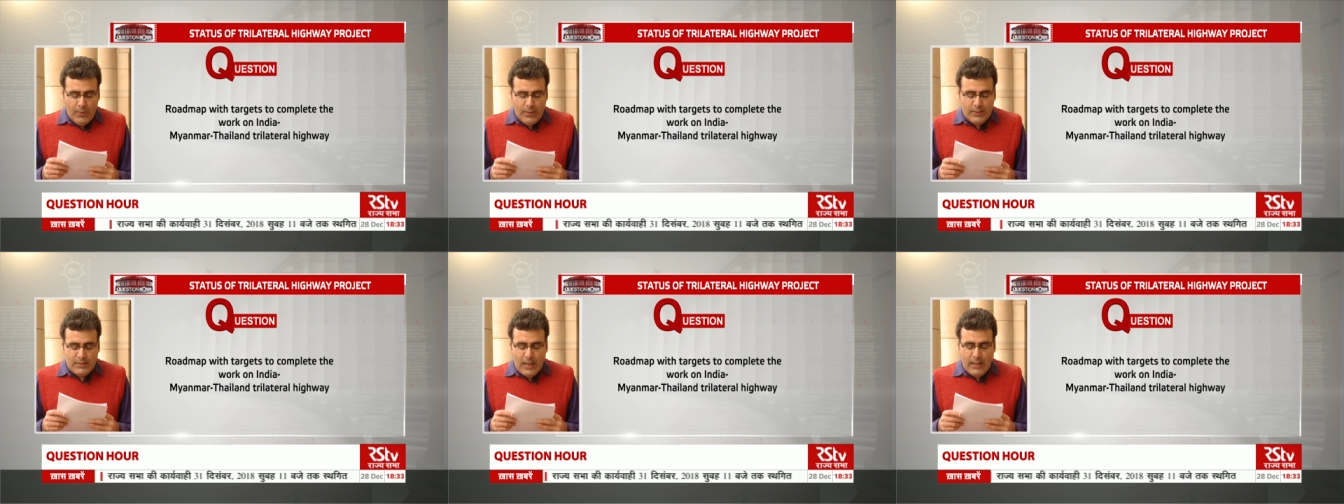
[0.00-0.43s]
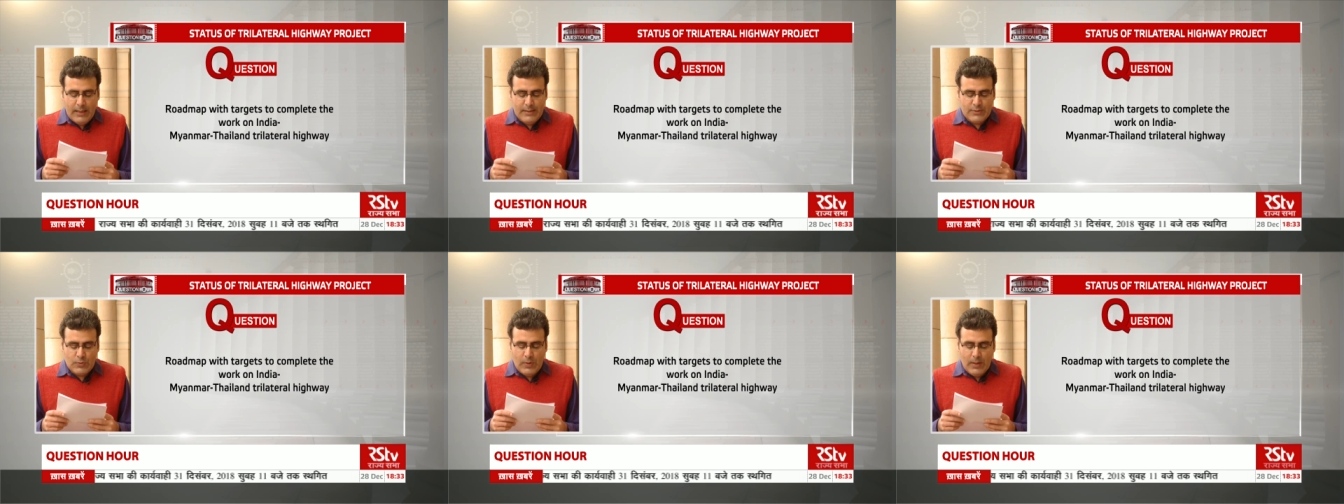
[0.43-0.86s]
with
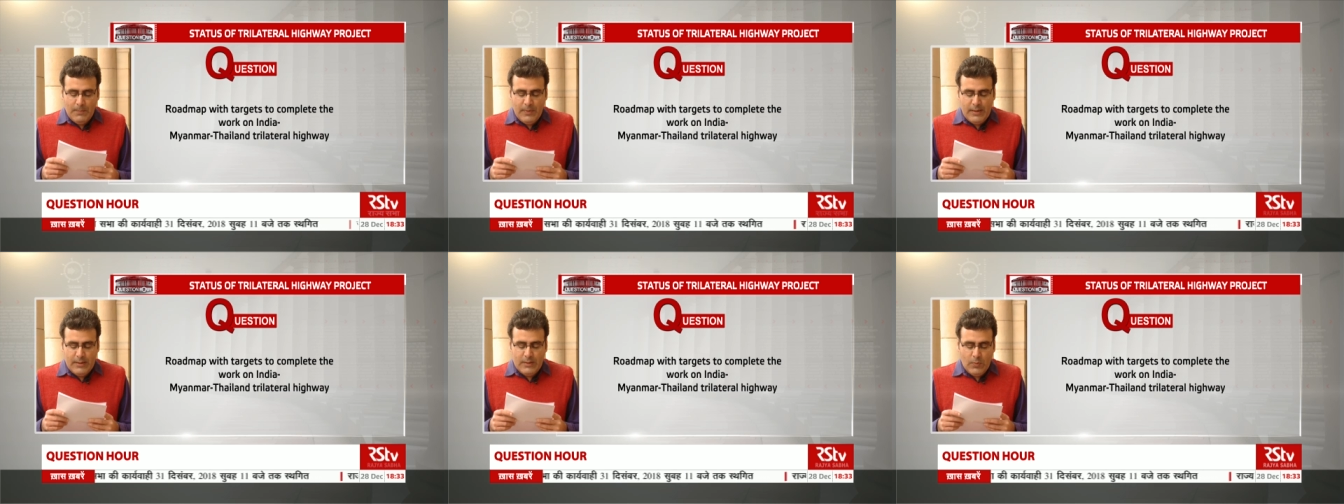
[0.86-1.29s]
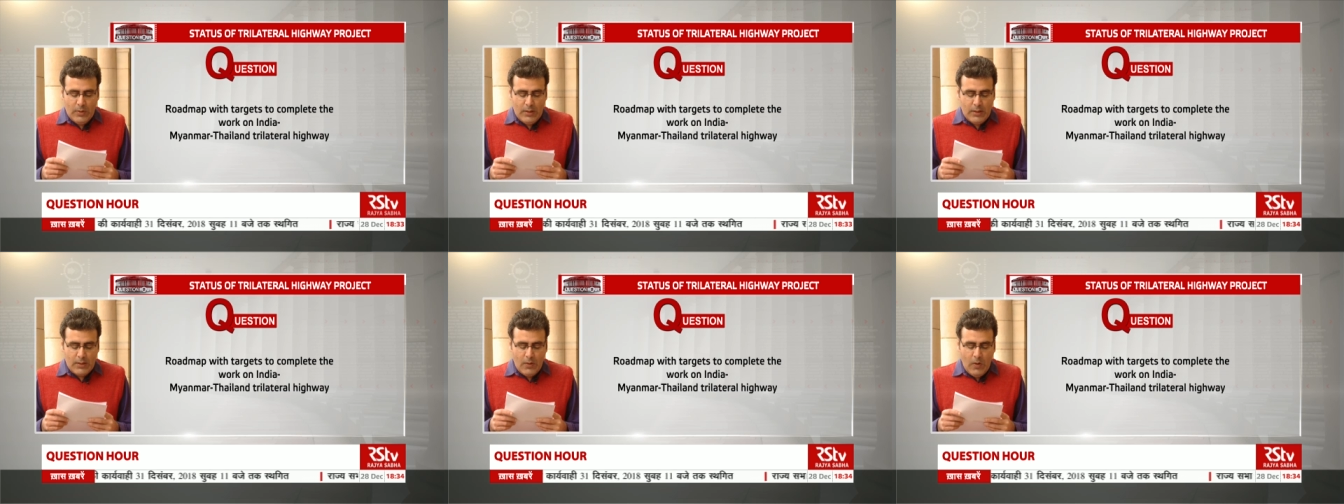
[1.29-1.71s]
targets to complete the
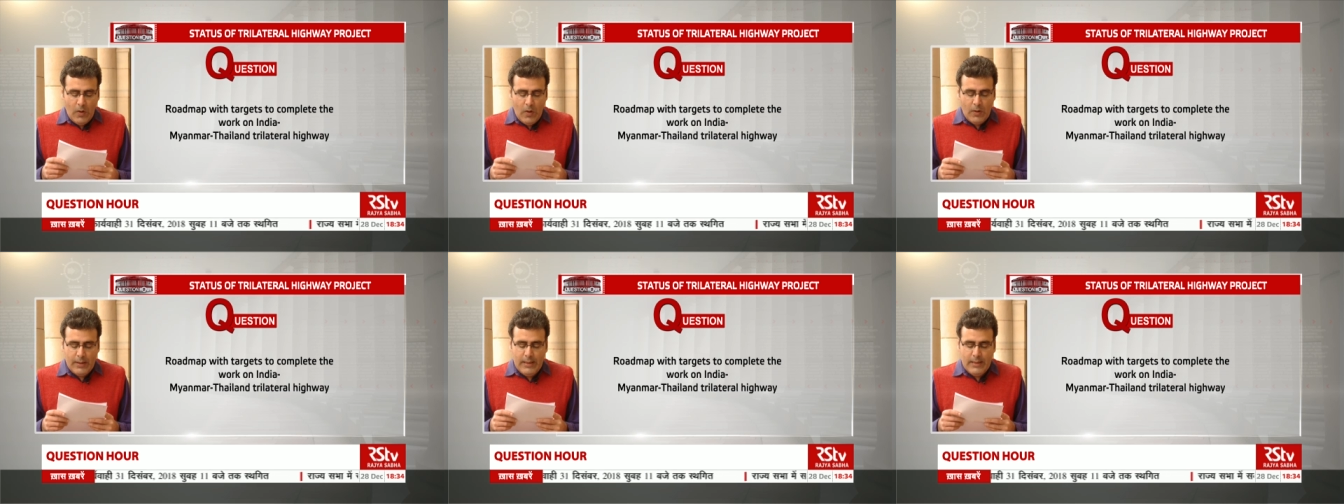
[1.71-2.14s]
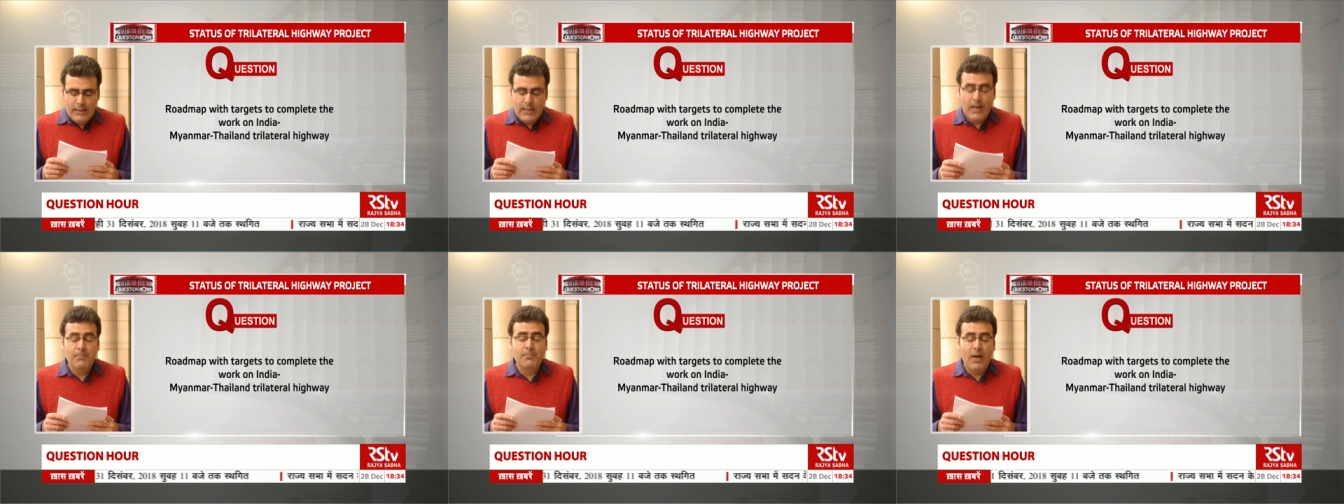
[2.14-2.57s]
work on
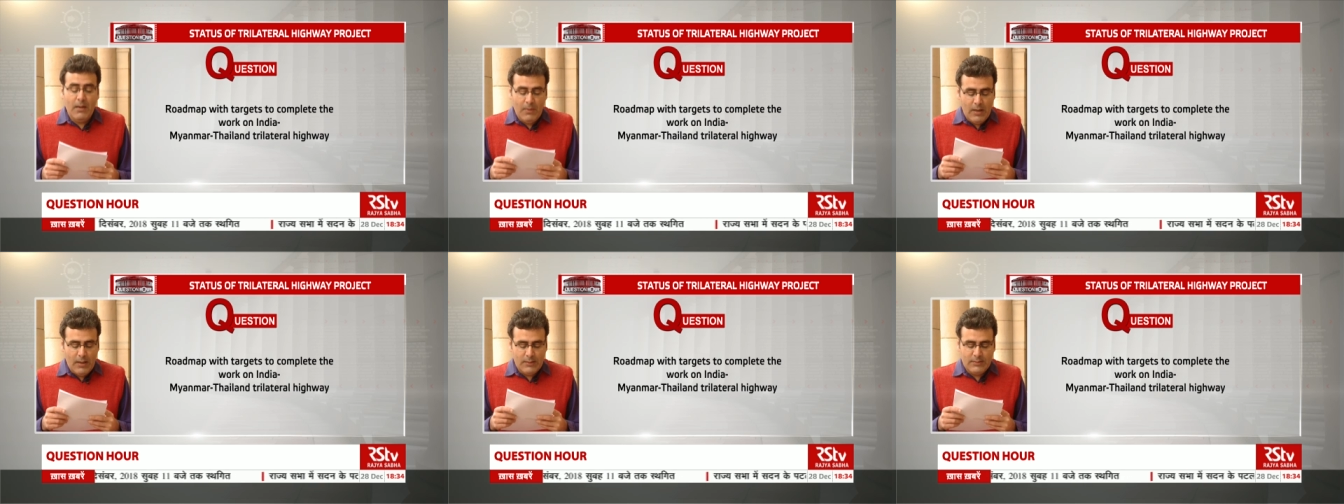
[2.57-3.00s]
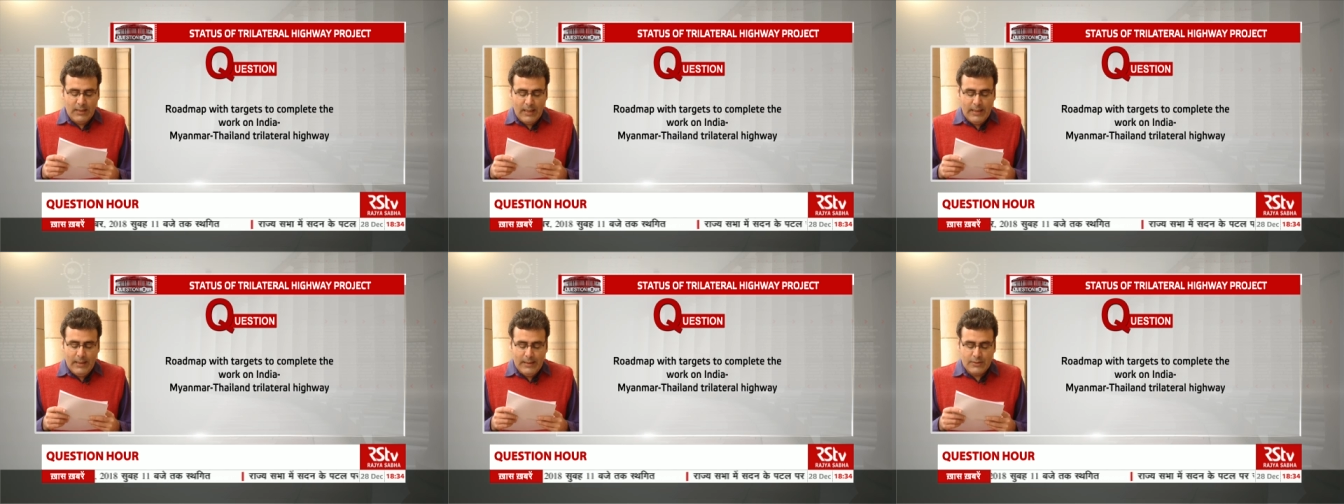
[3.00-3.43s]

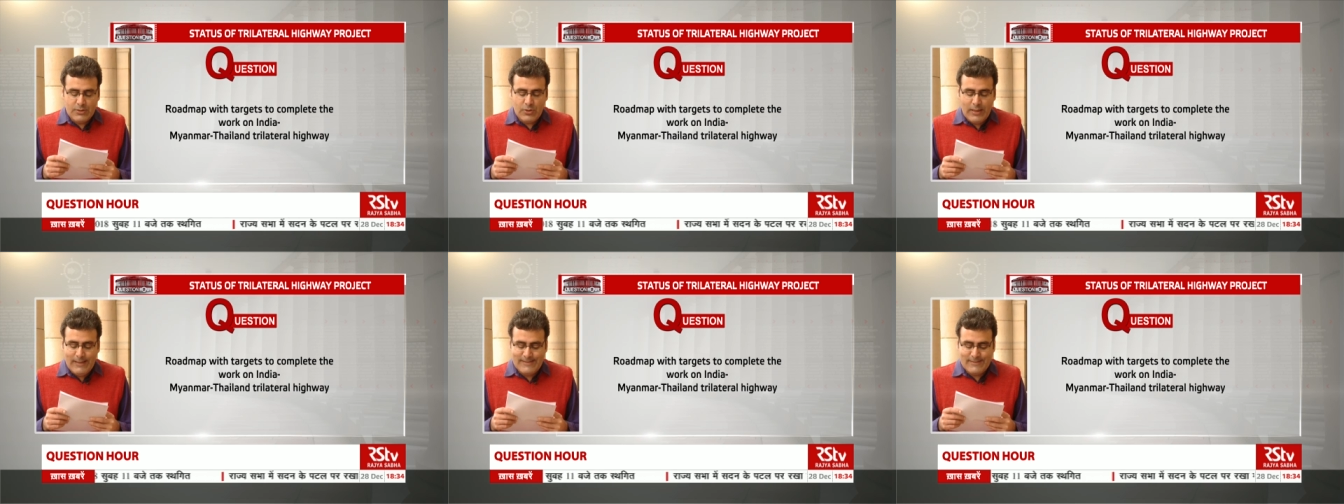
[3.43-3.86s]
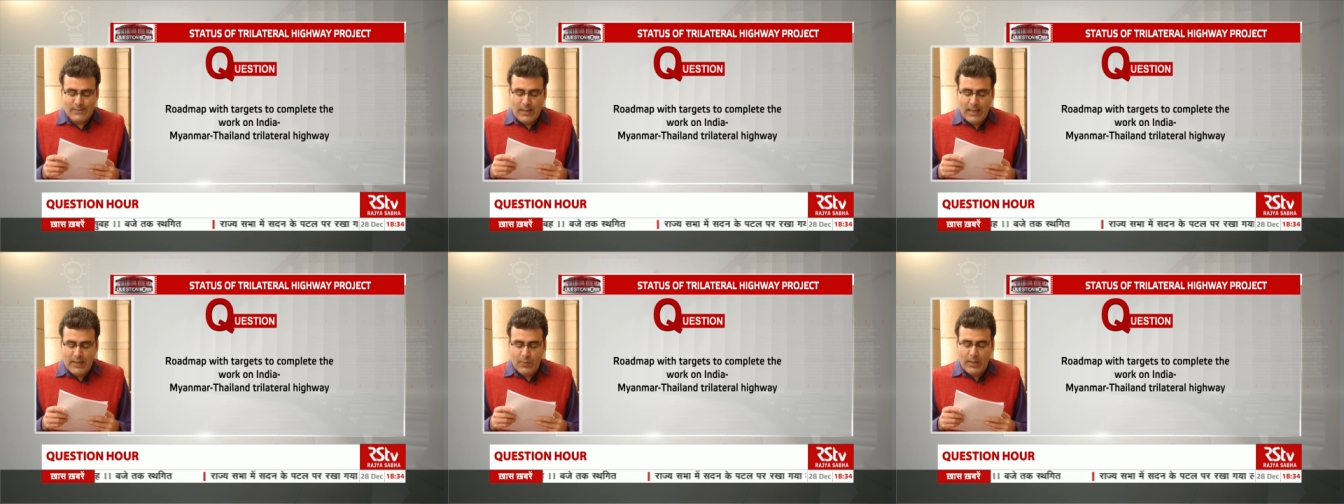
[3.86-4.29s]
India-Myanmar-Thailand
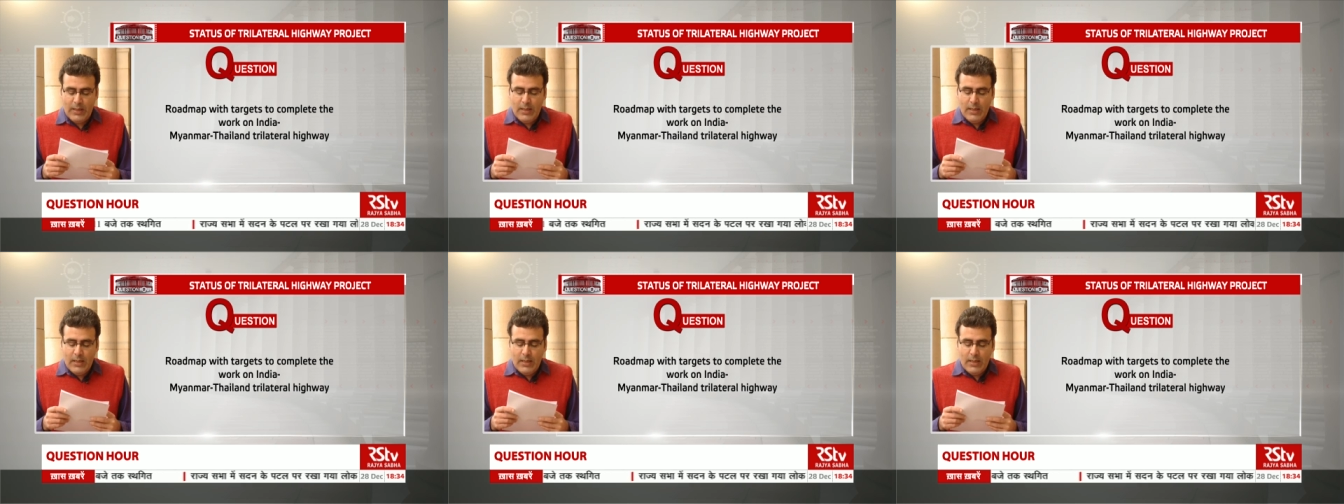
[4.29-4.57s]
trilateral highway